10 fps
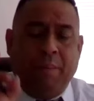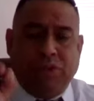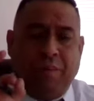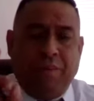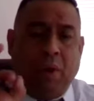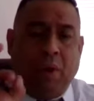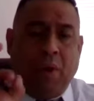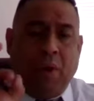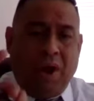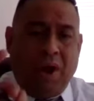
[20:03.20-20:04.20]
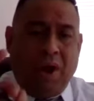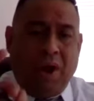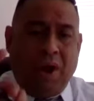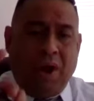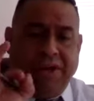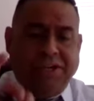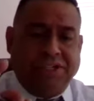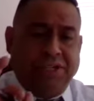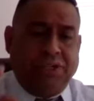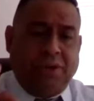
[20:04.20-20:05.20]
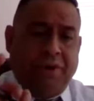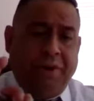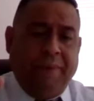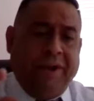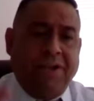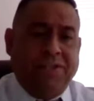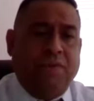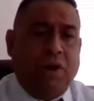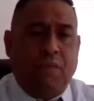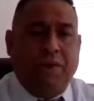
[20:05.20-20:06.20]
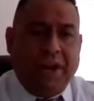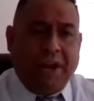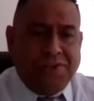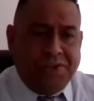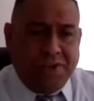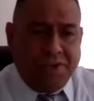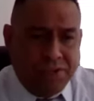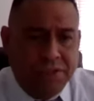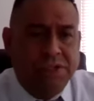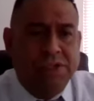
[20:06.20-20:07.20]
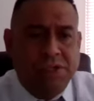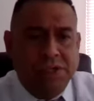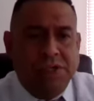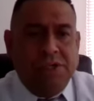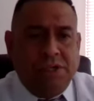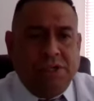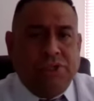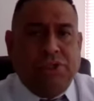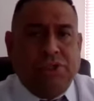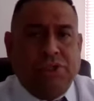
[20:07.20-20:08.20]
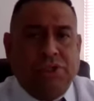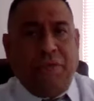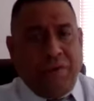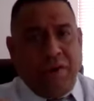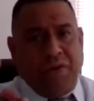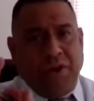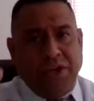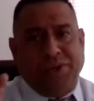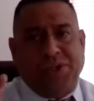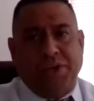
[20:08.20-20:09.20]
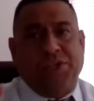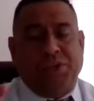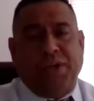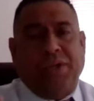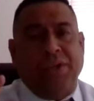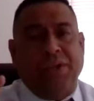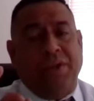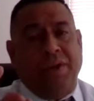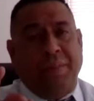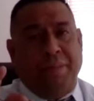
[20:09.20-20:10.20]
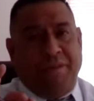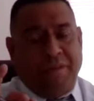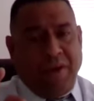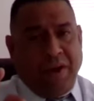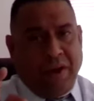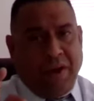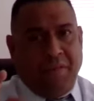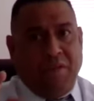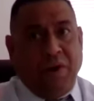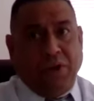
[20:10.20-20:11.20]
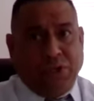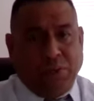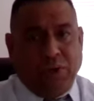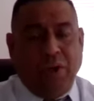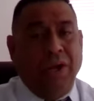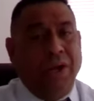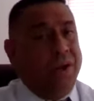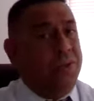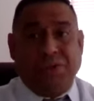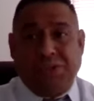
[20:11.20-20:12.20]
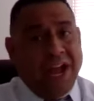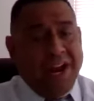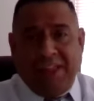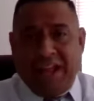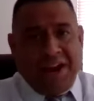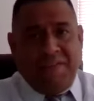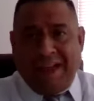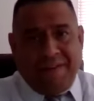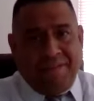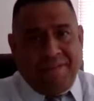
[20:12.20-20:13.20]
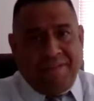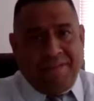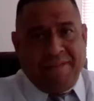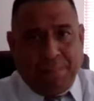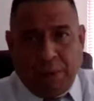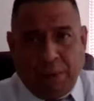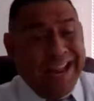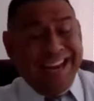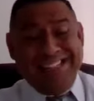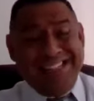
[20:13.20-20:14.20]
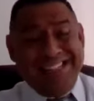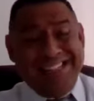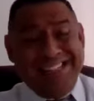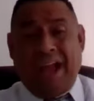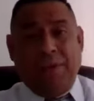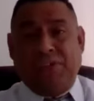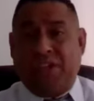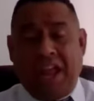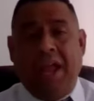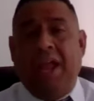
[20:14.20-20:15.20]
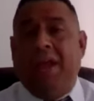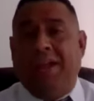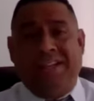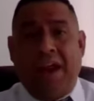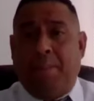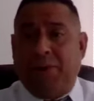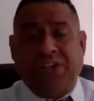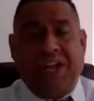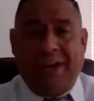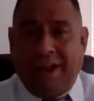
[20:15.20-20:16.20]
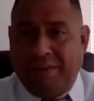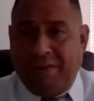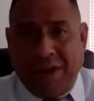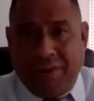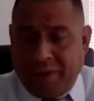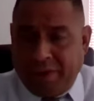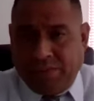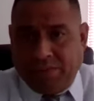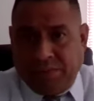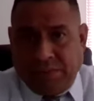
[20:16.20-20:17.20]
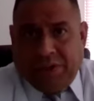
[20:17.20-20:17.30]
Most of them don't want the distance learning because of COVID last year. So if you're interested in strictly virtual, there's not a lot of that available. I would say 10% out of 100